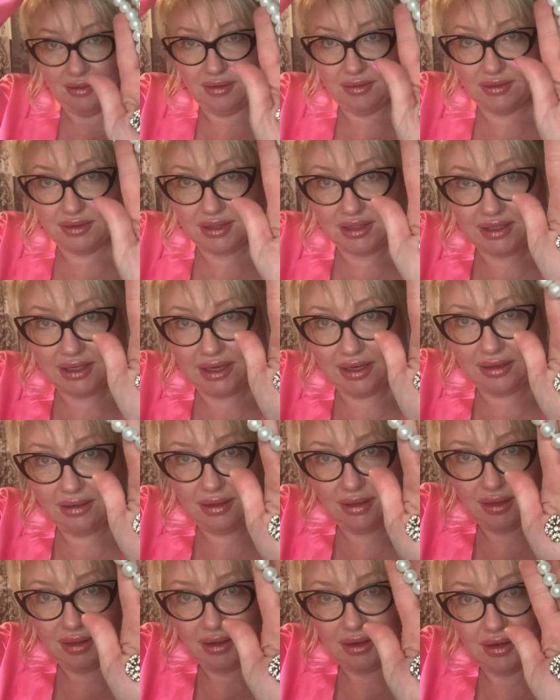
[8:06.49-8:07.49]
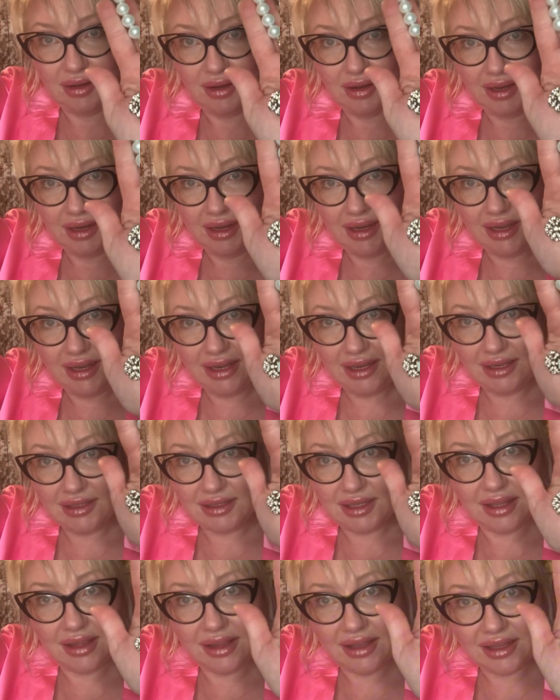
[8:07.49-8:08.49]
their sale.
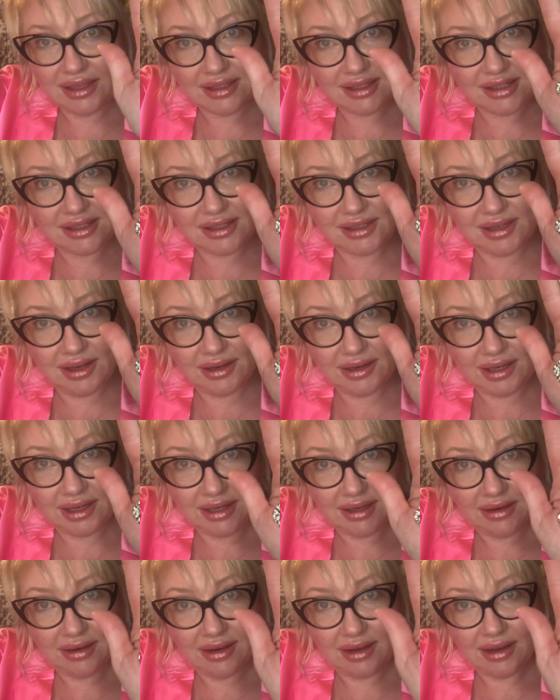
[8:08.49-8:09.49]
Isn't this stunning?